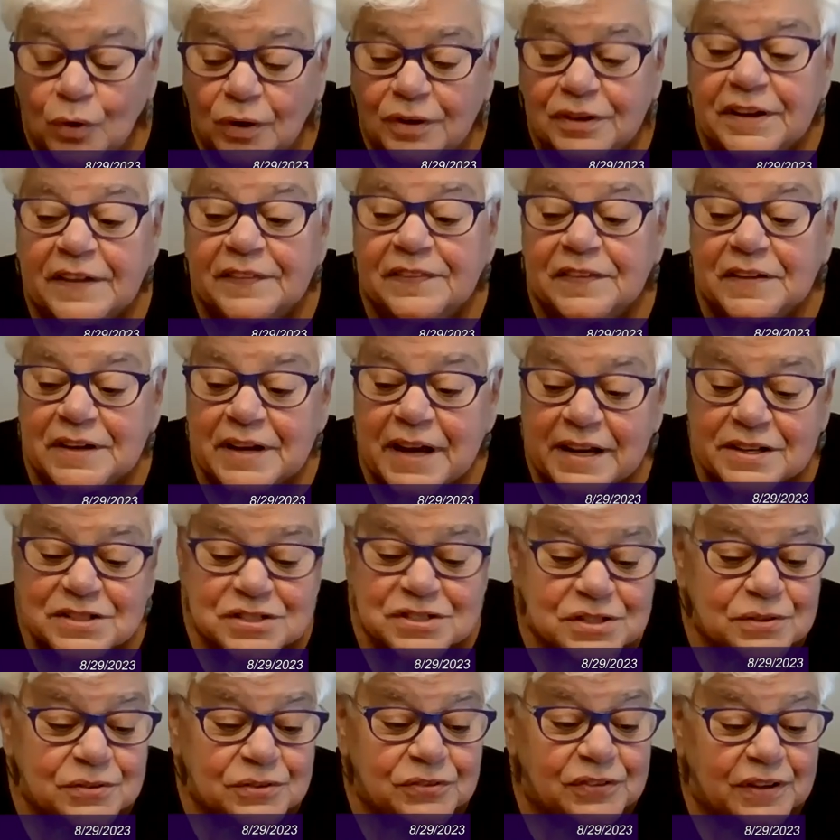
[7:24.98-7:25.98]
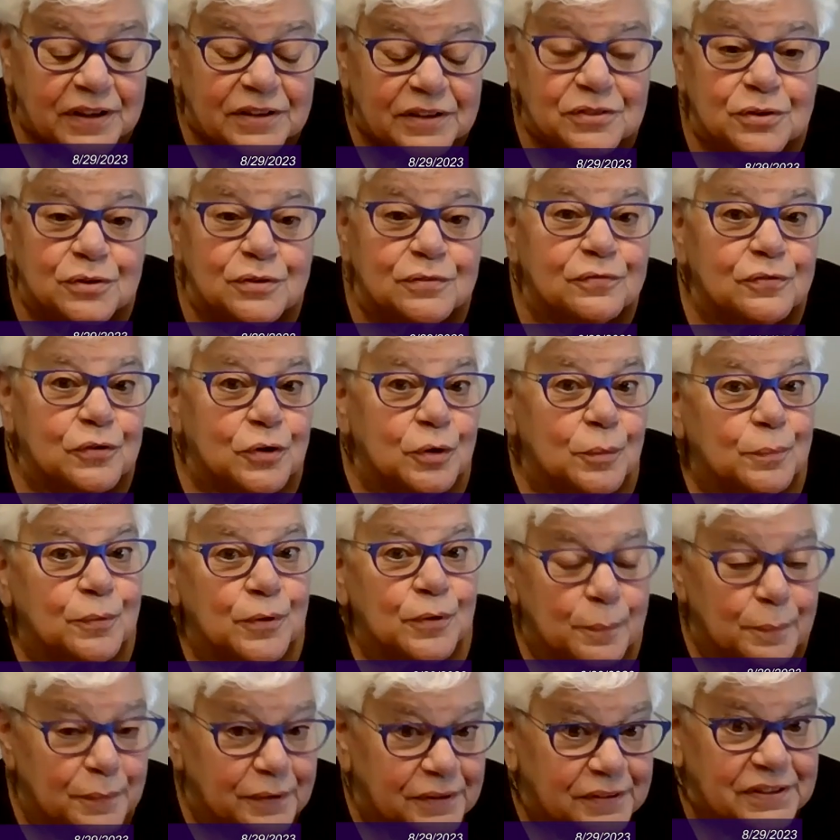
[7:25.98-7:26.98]
worked at the national center for
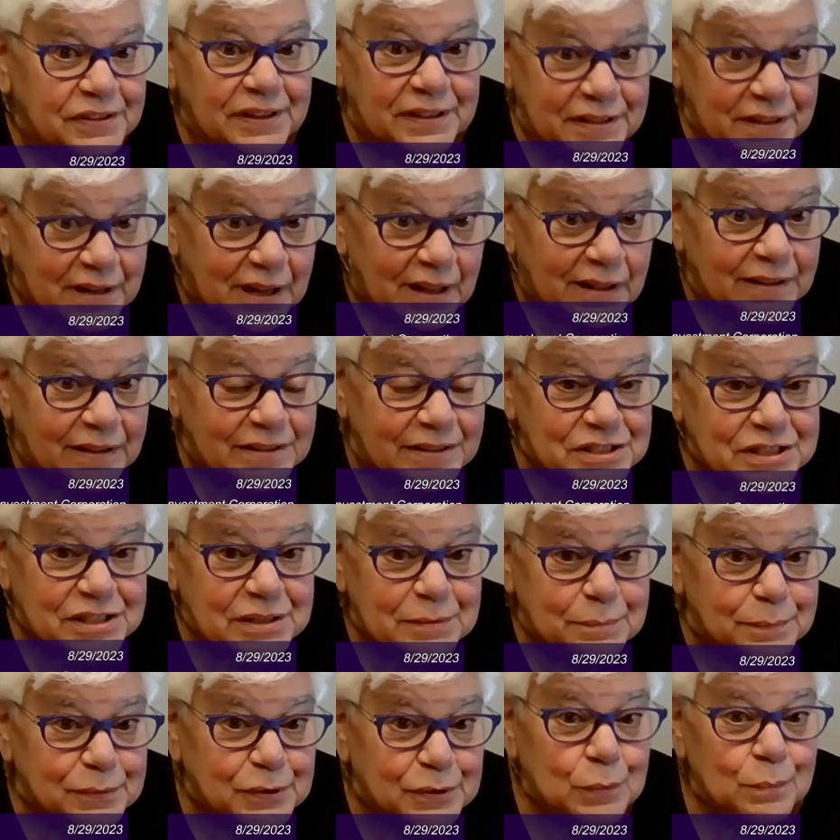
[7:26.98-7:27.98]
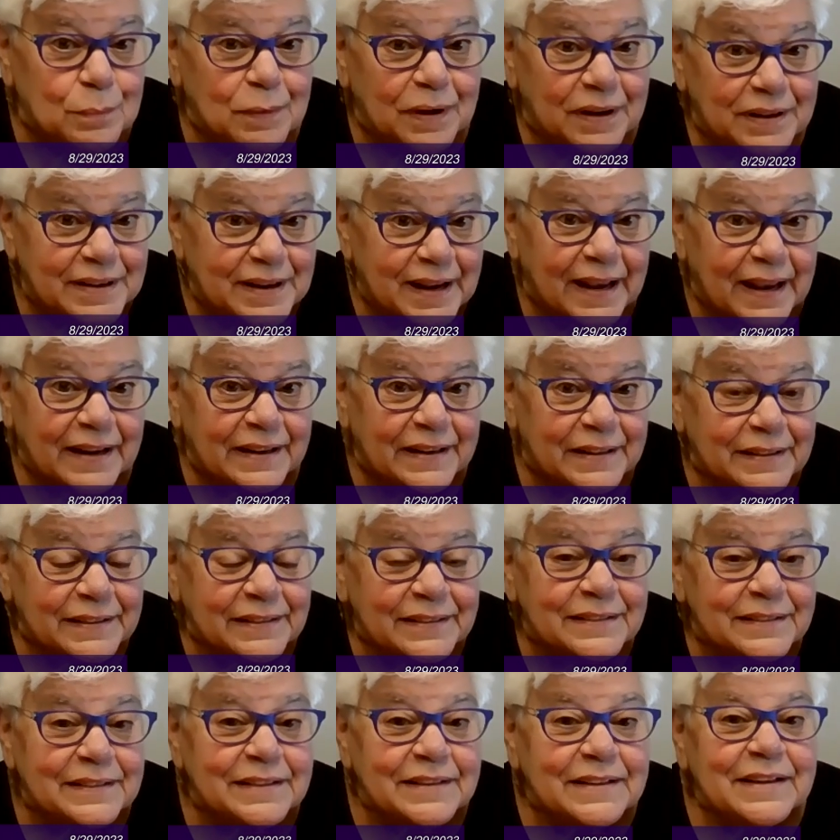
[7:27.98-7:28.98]
appropriate technology in butte
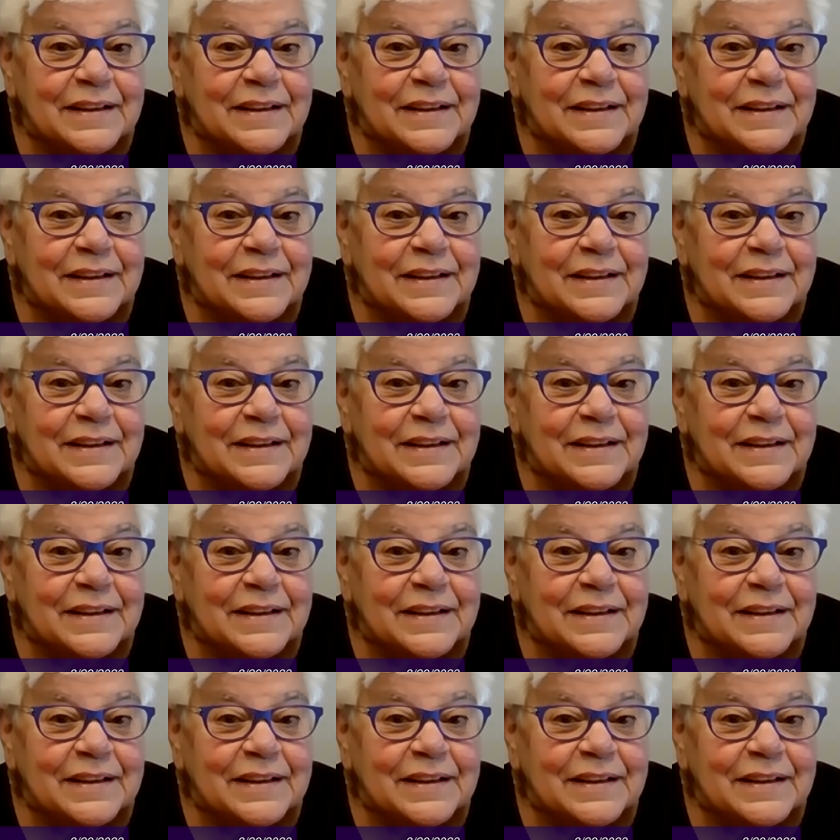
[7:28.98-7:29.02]
montana